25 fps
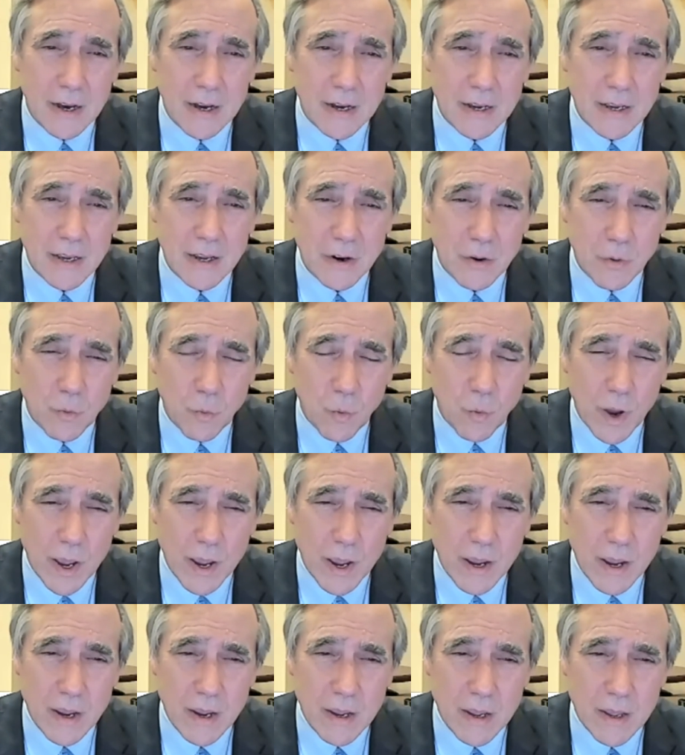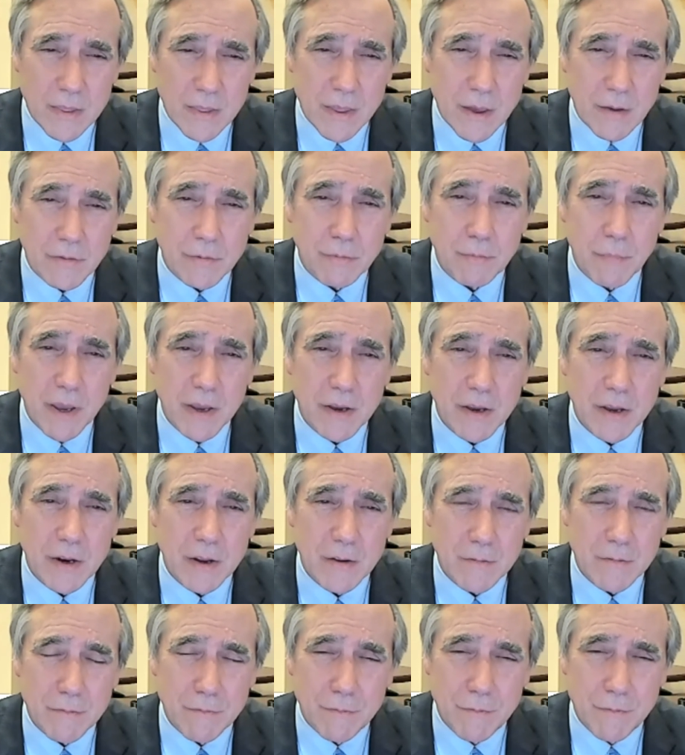in a way that's making
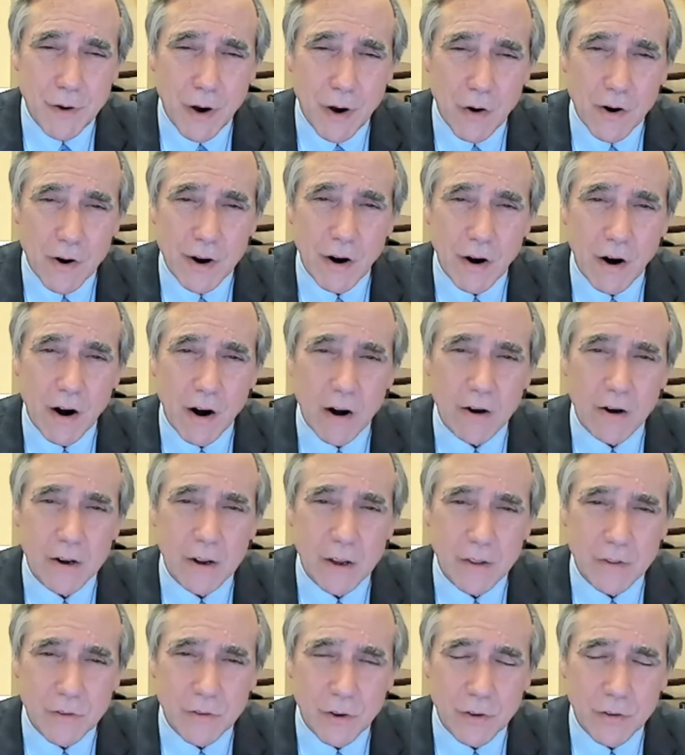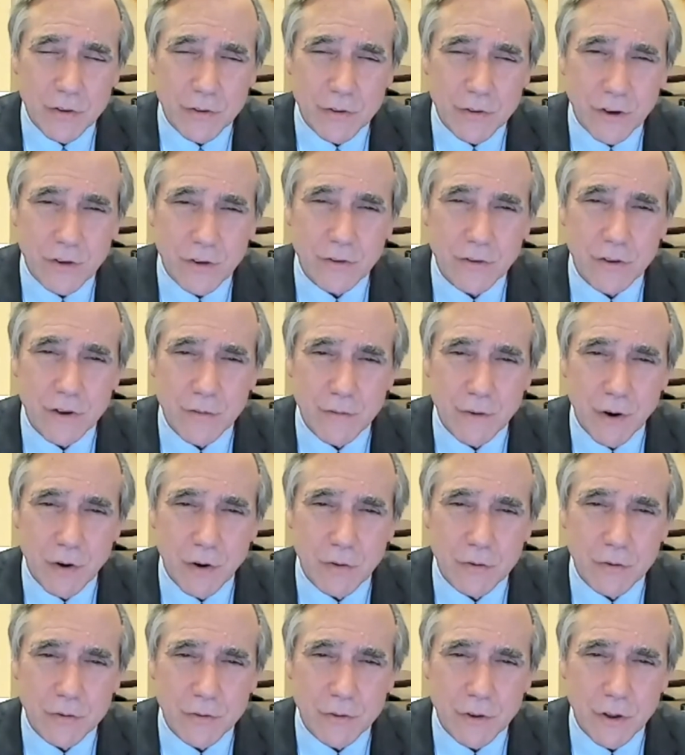it very hard to get those 60
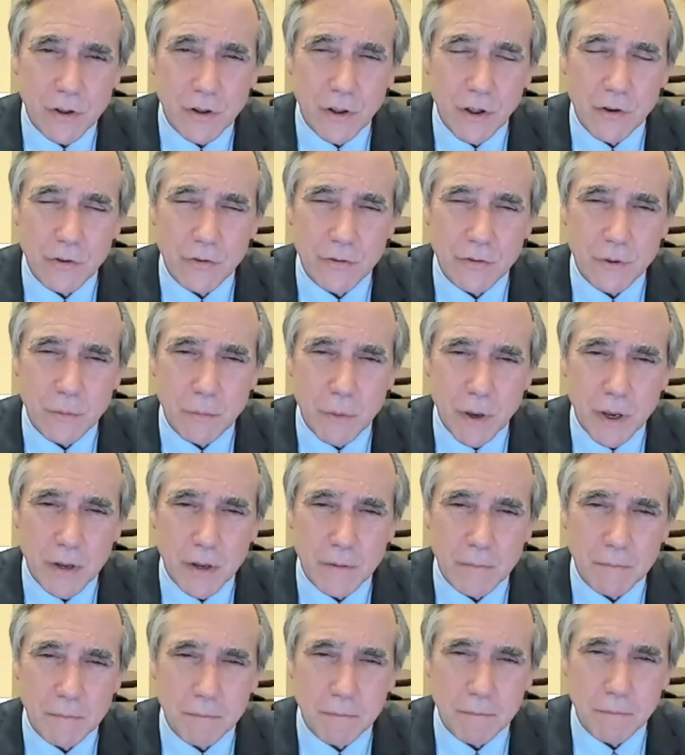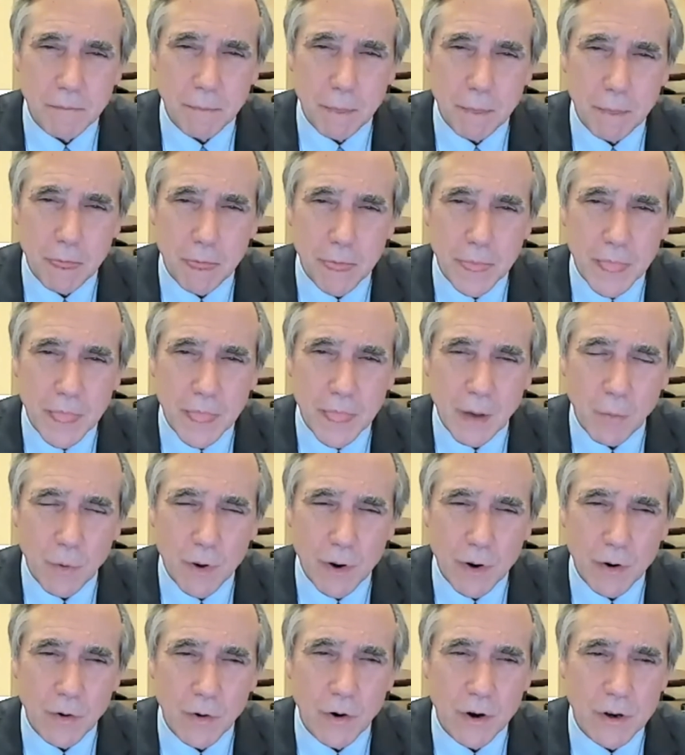votes to close debate that
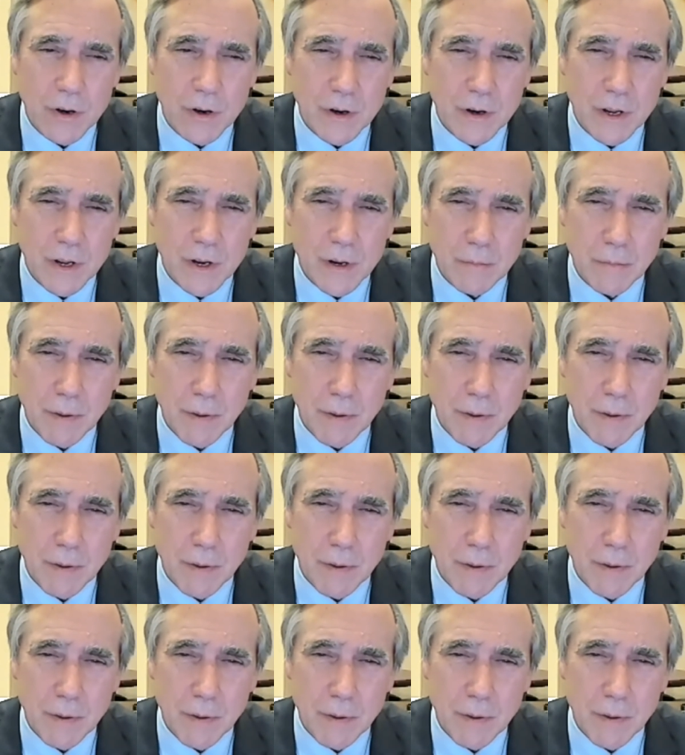we are going to need to